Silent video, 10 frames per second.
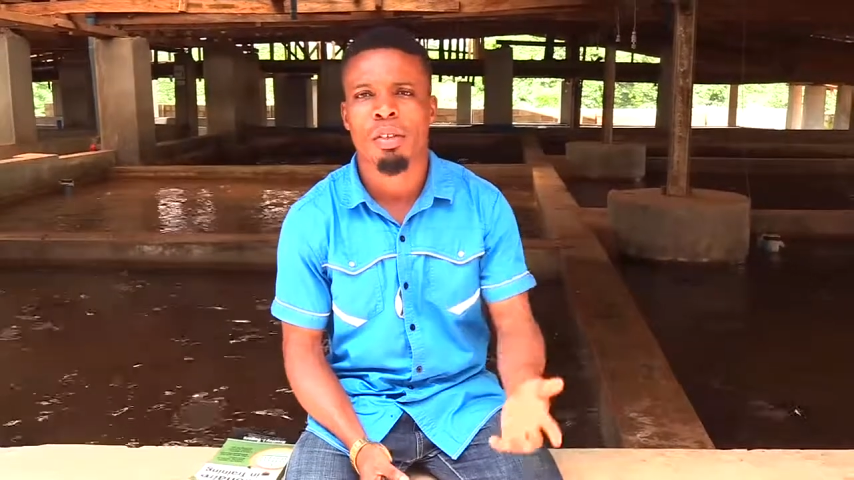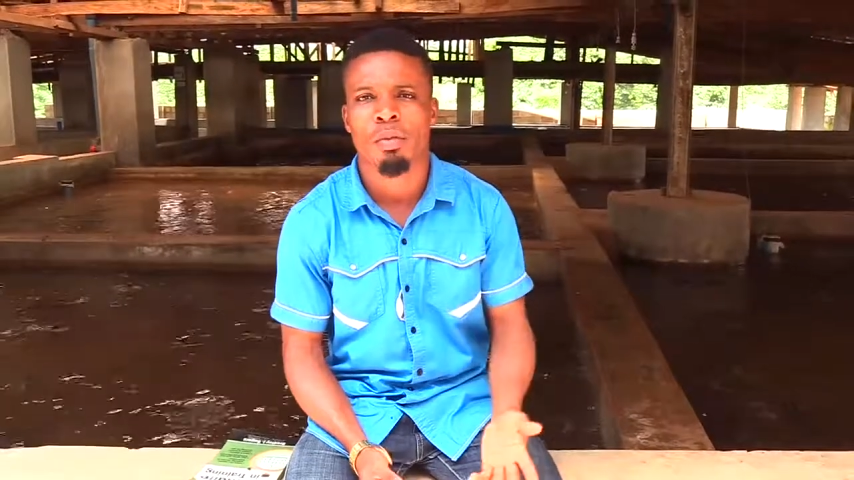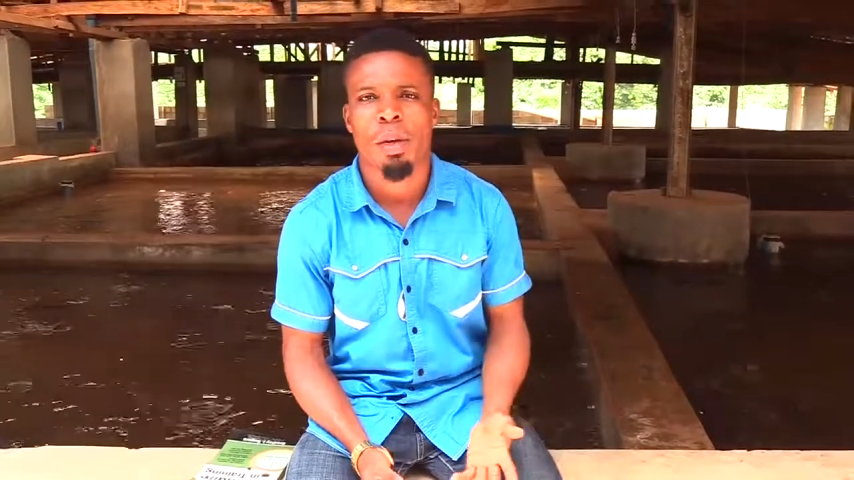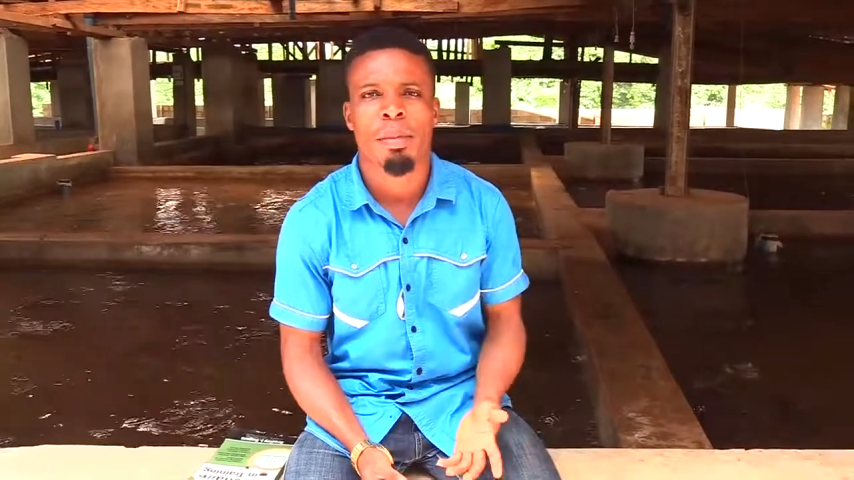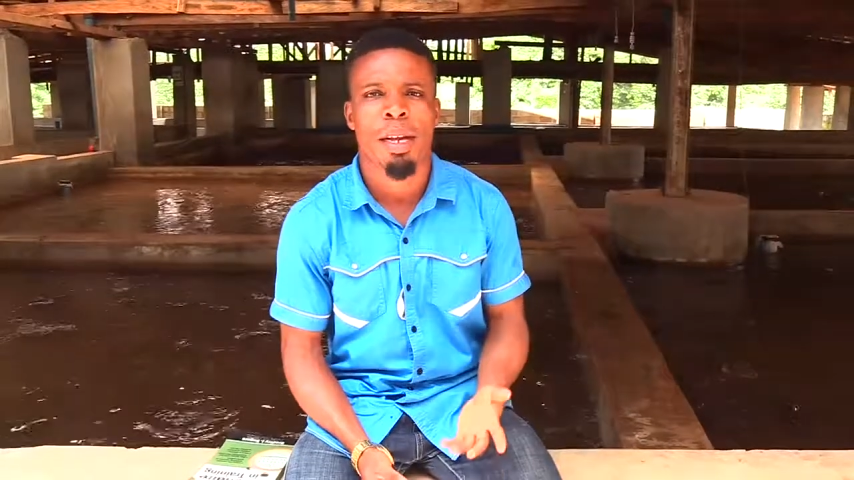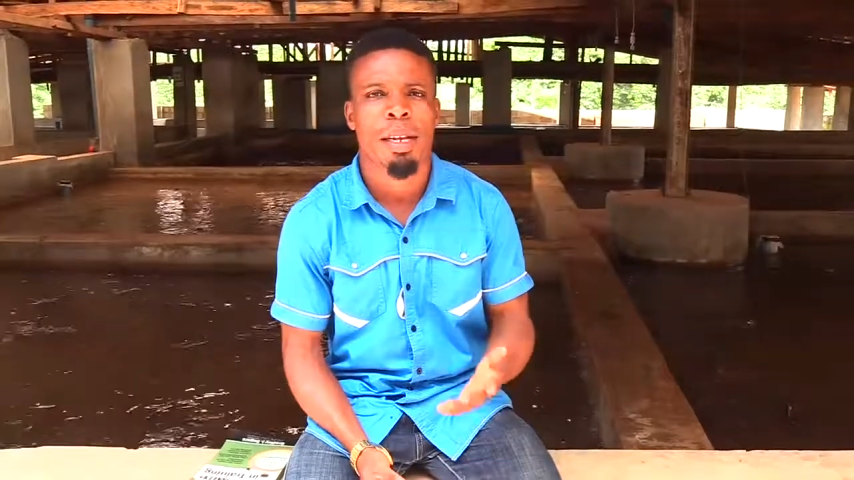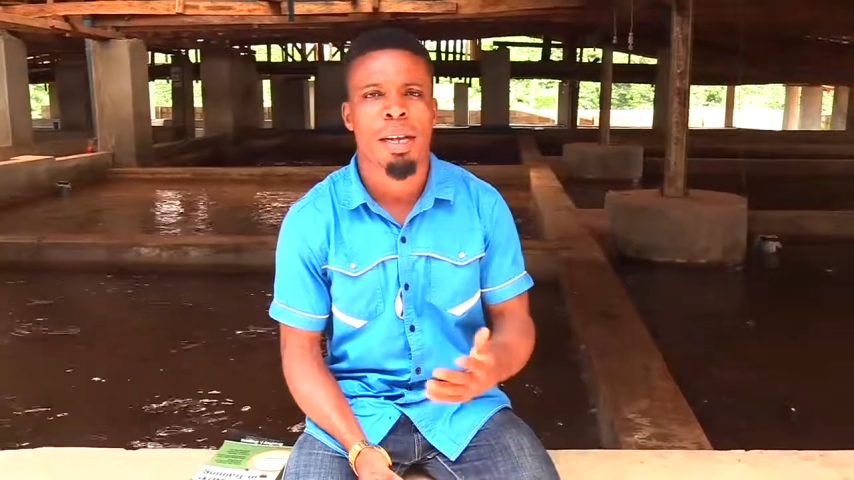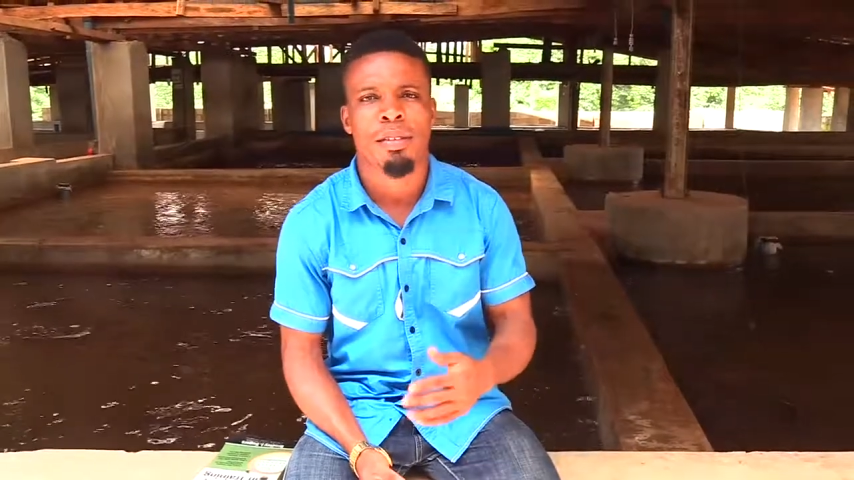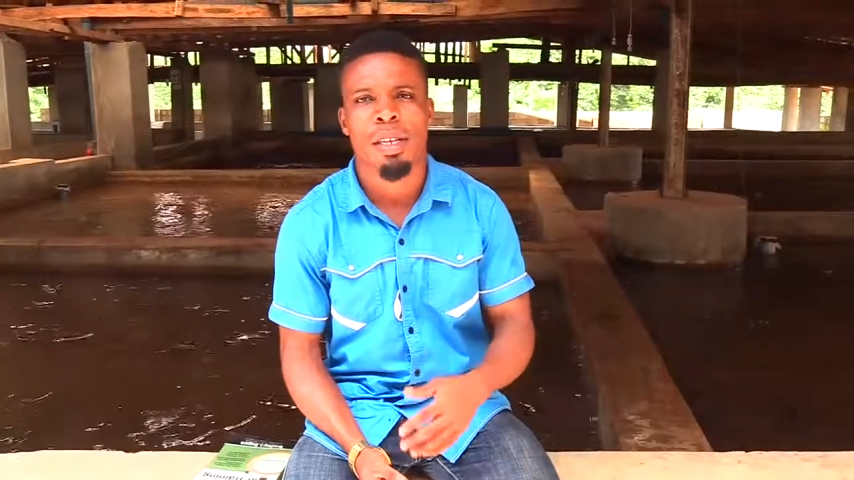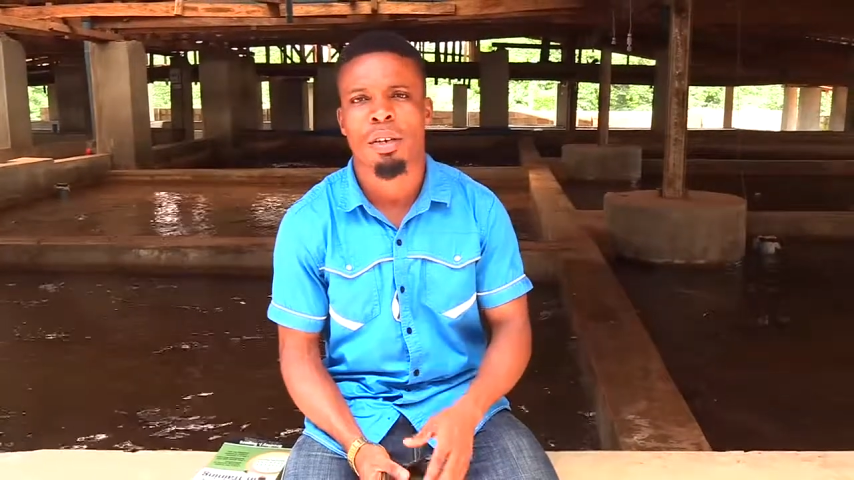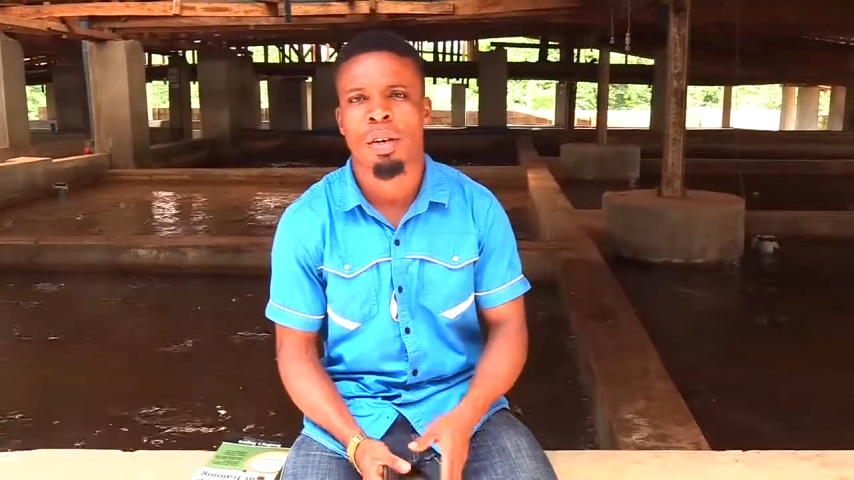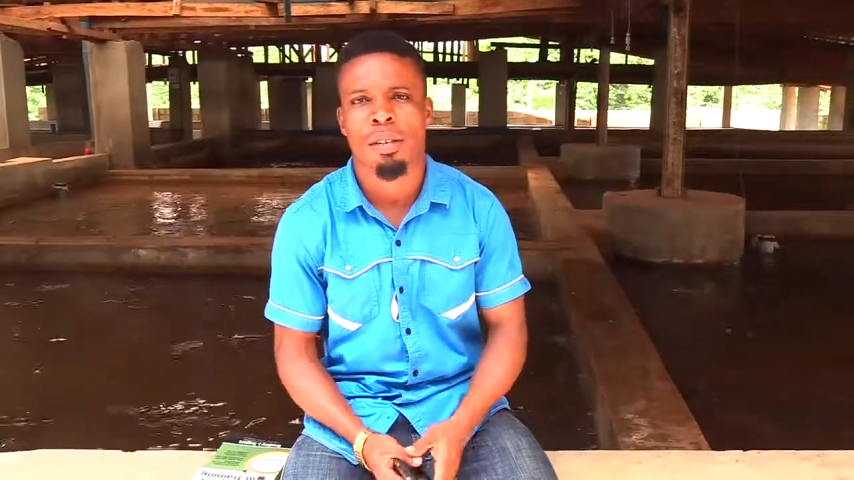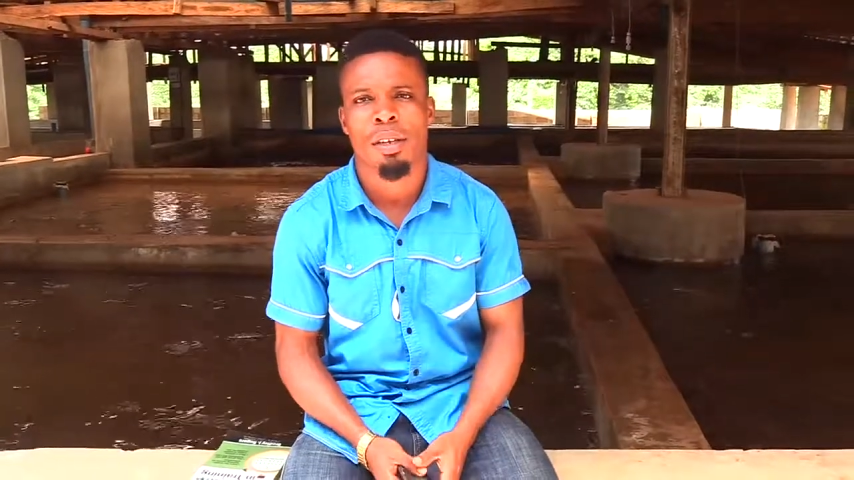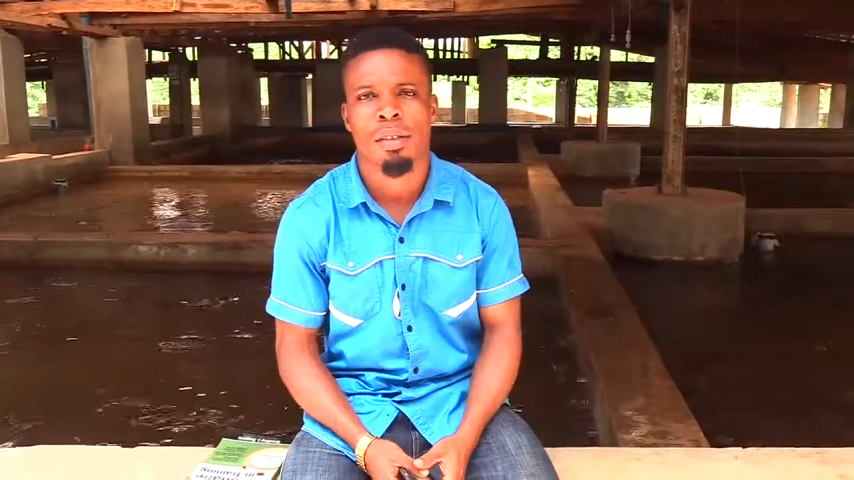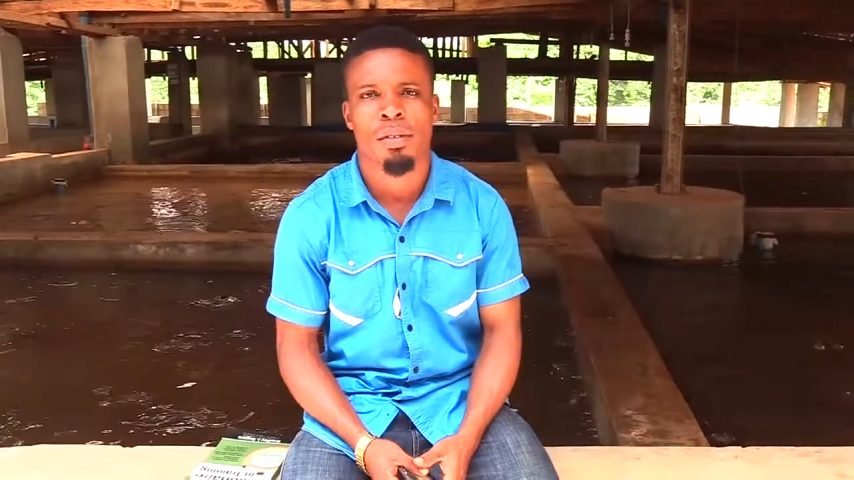supermarkets and
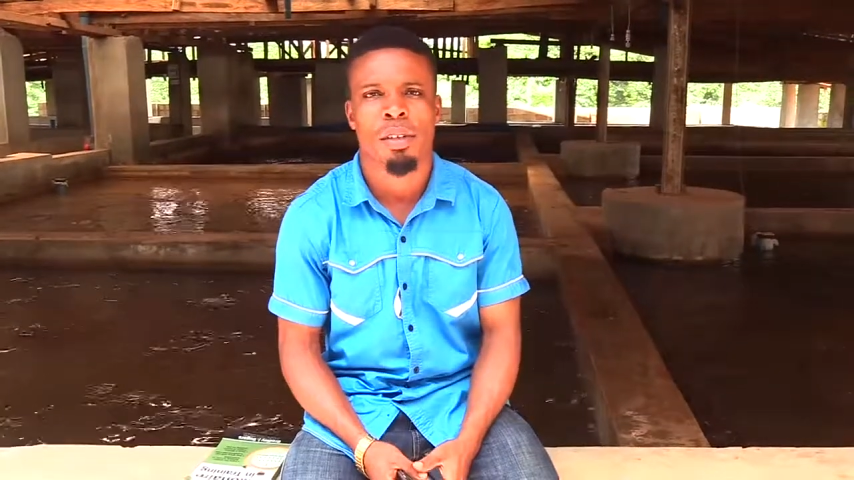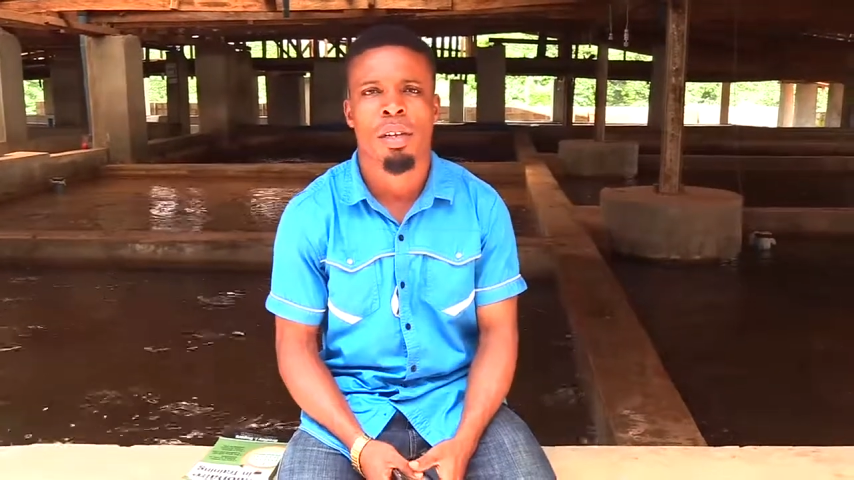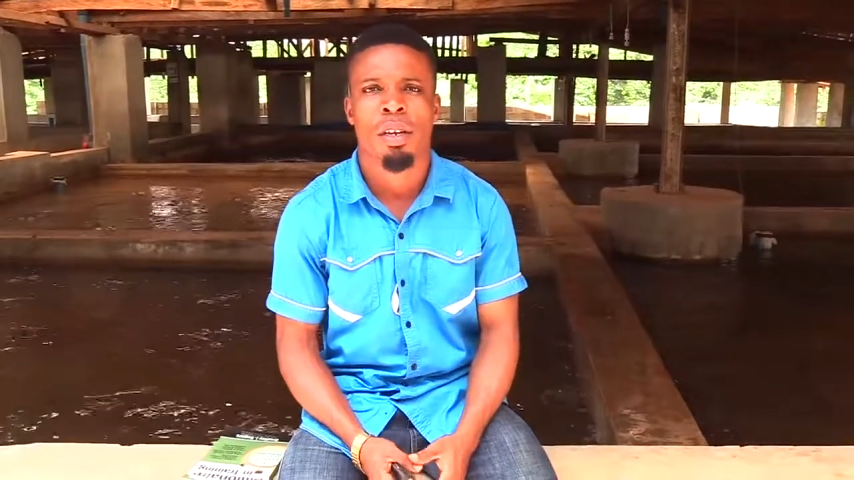hotels.